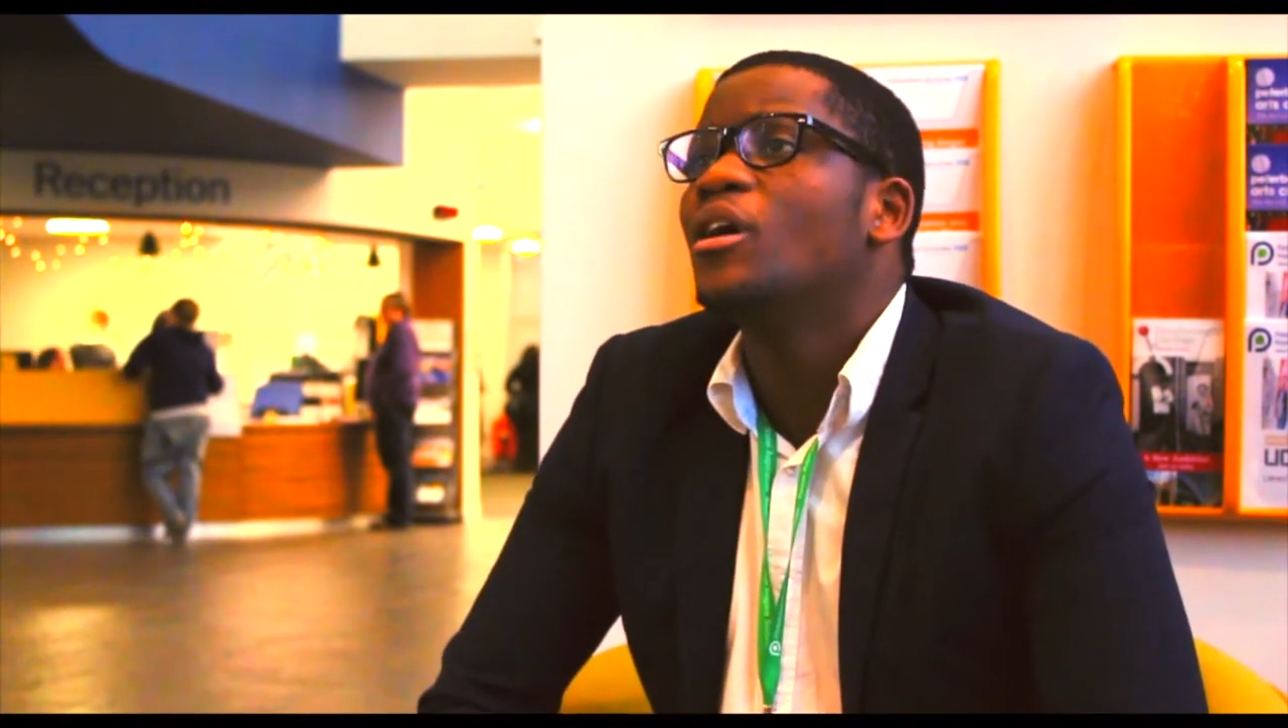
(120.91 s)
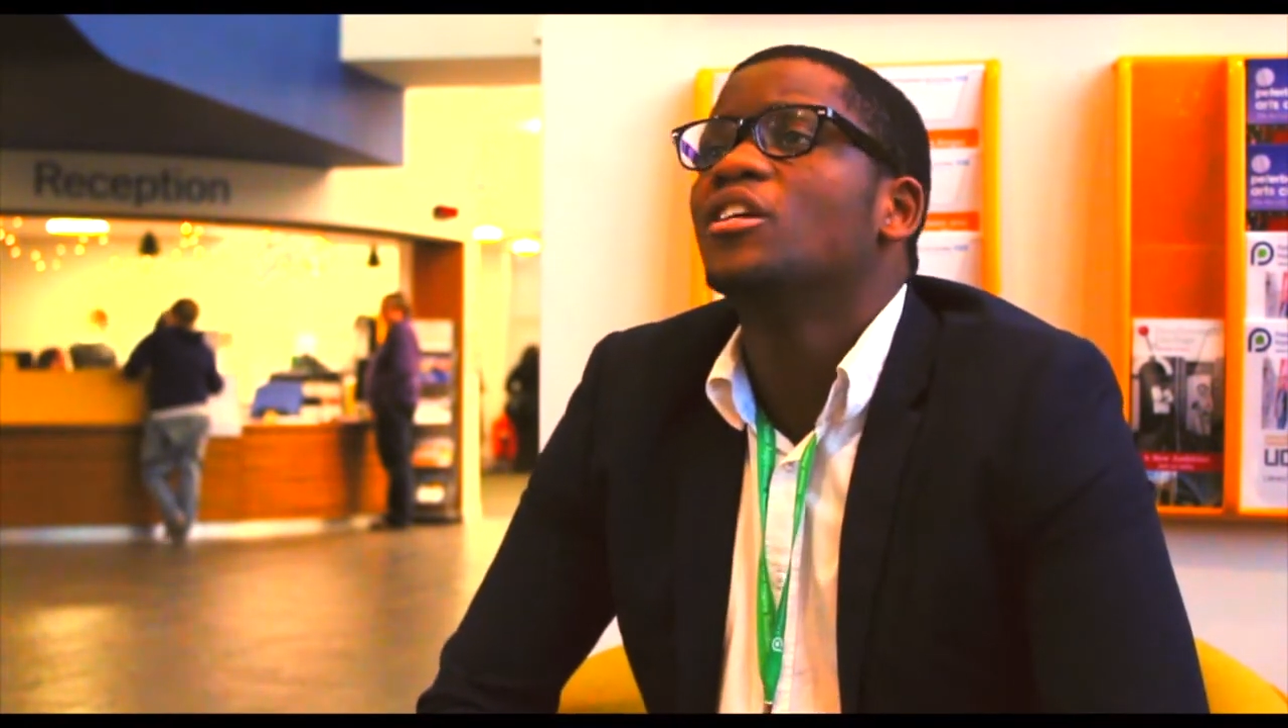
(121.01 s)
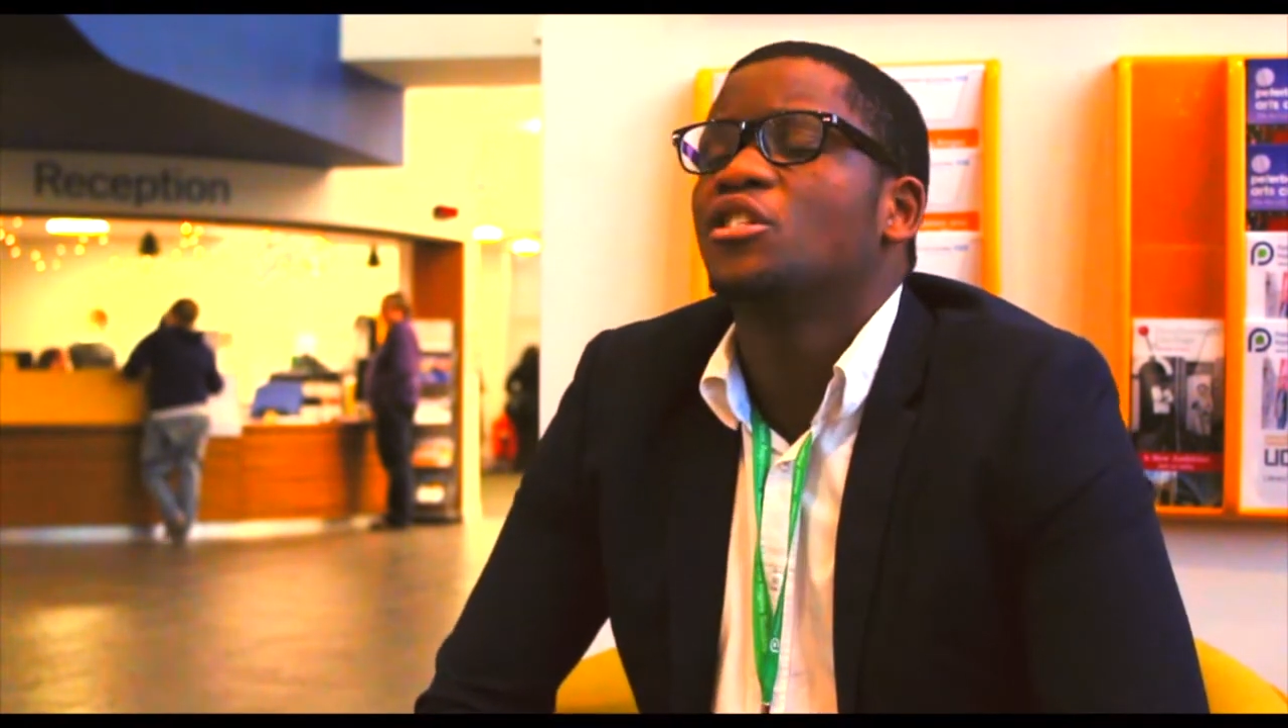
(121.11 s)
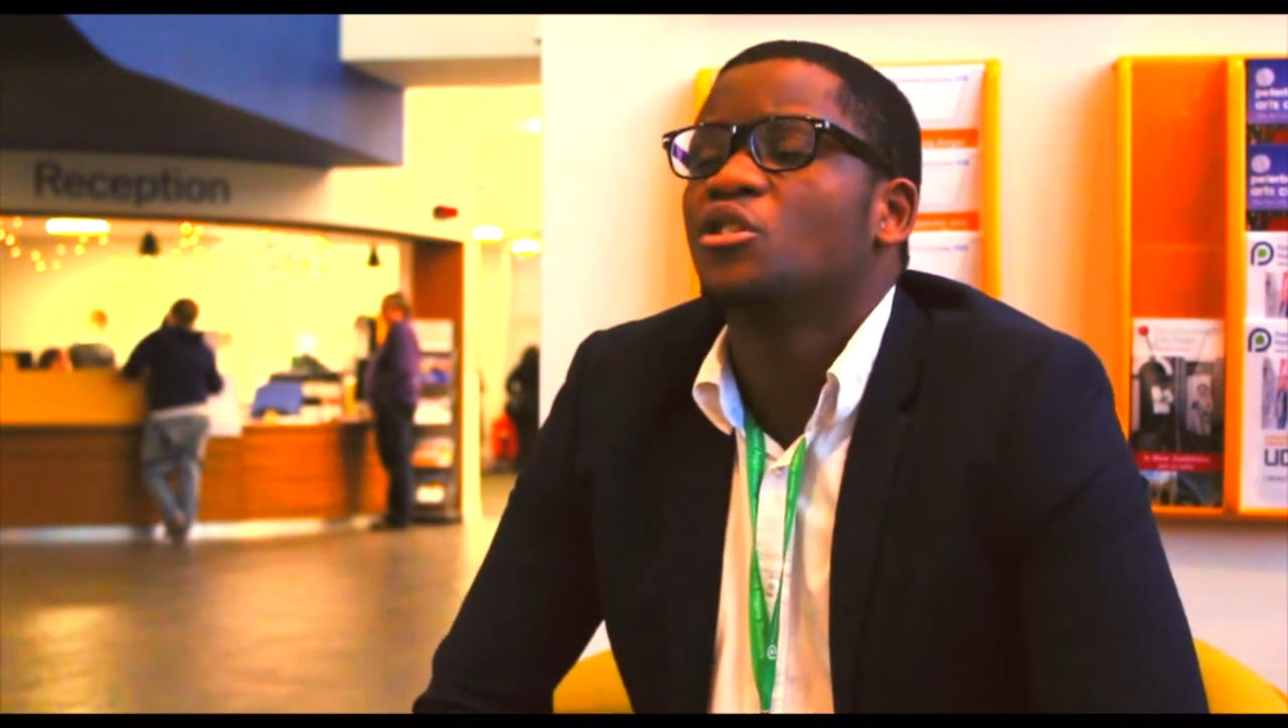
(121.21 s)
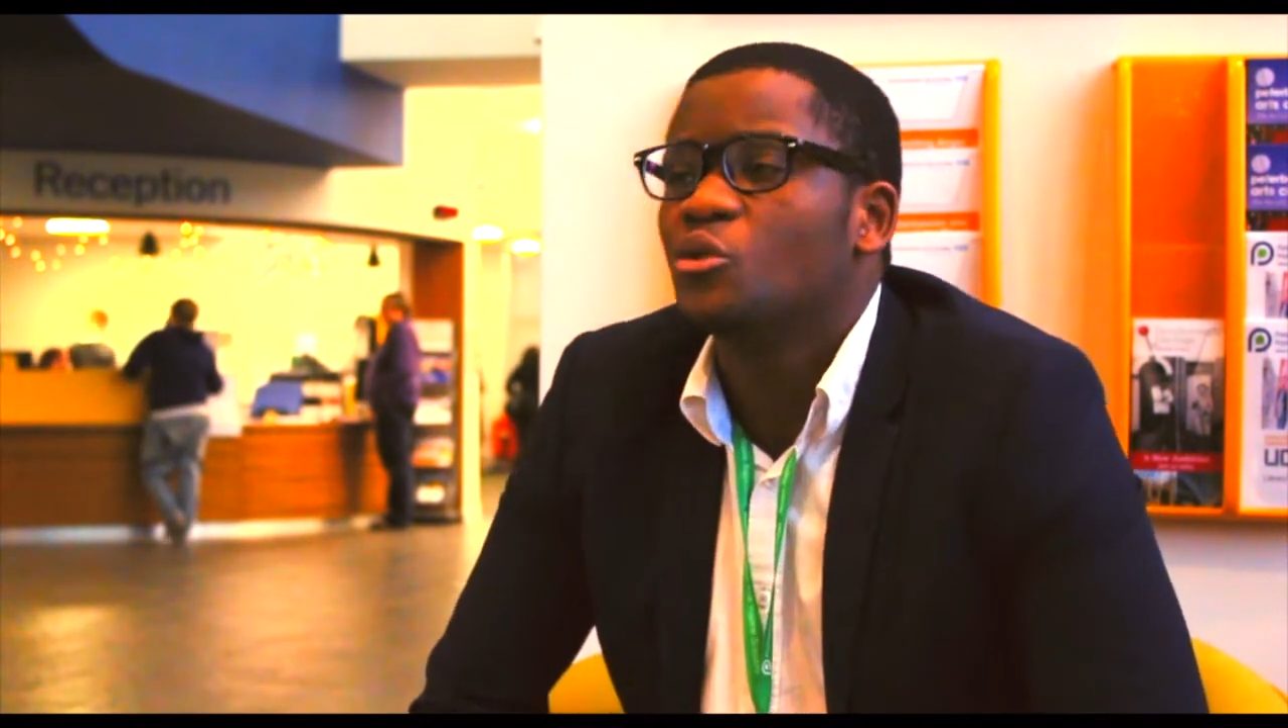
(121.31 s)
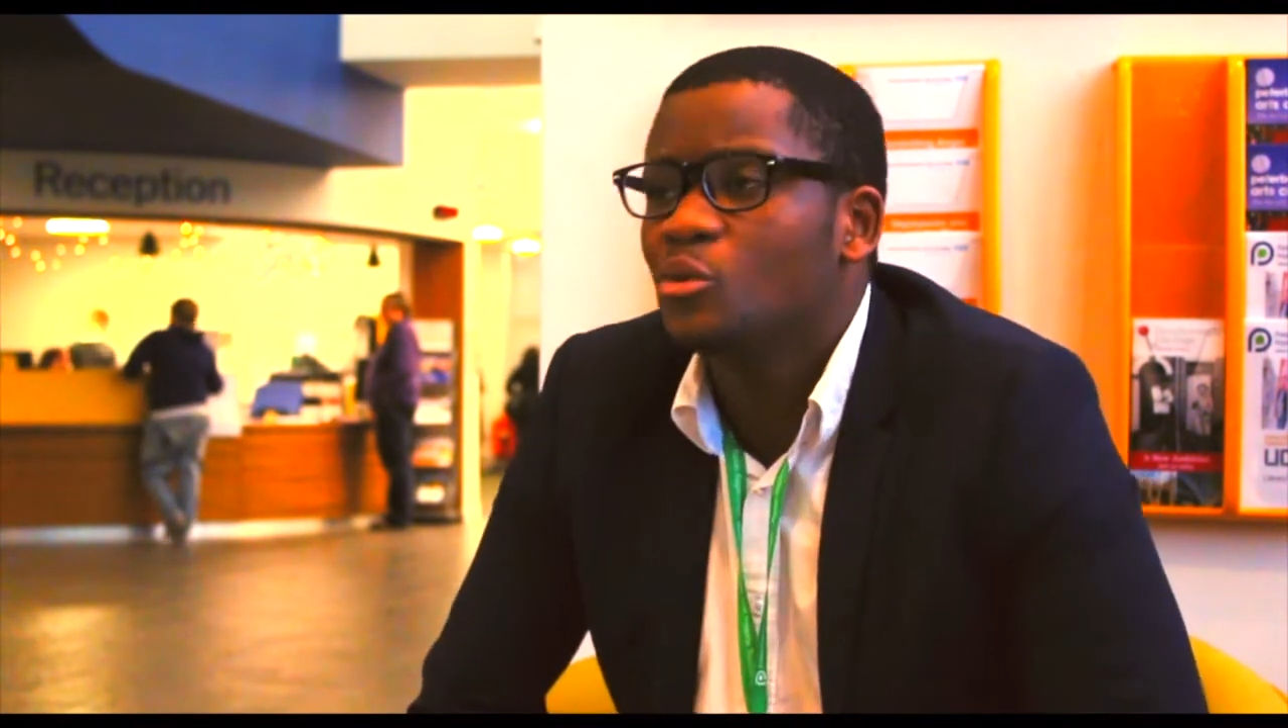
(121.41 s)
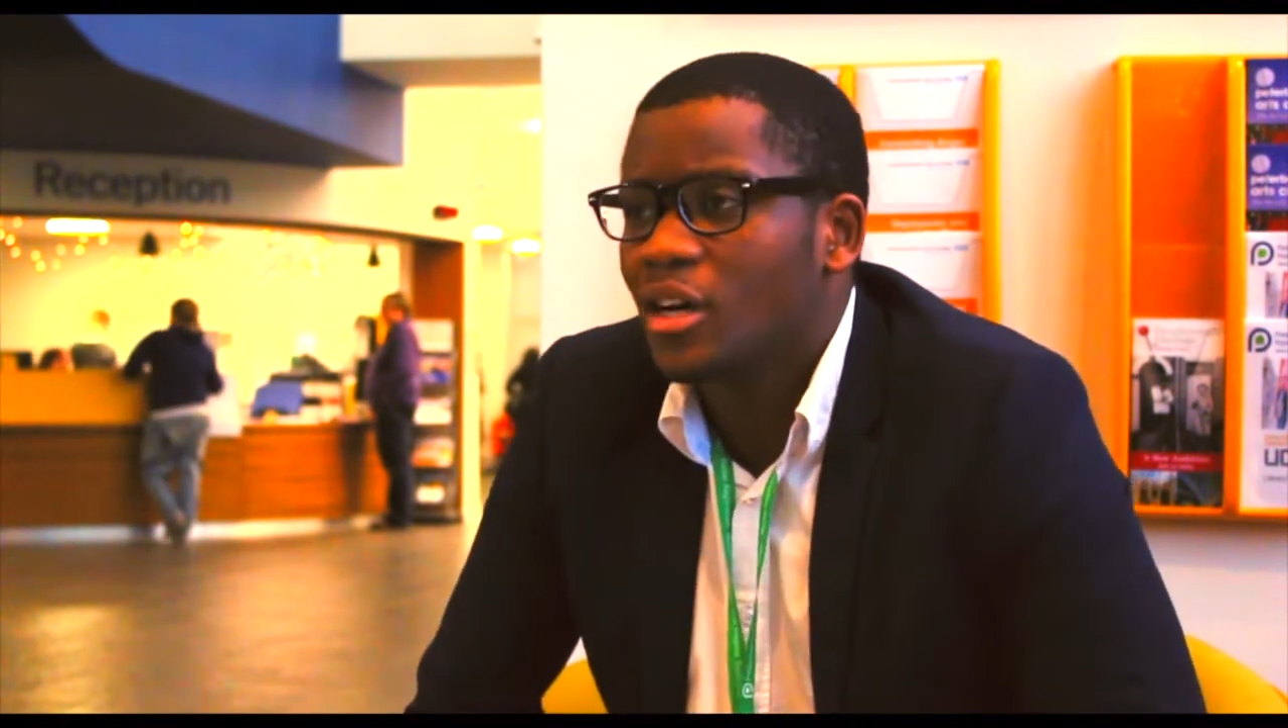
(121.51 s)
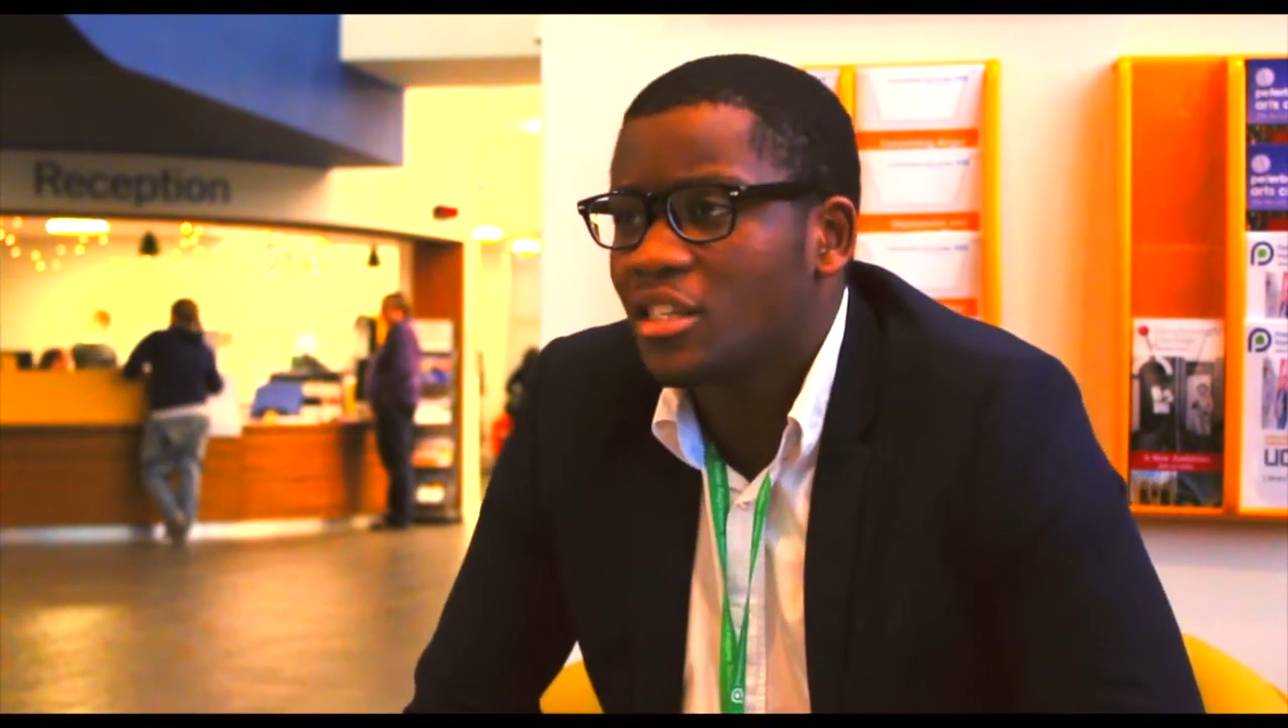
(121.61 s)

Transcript: personal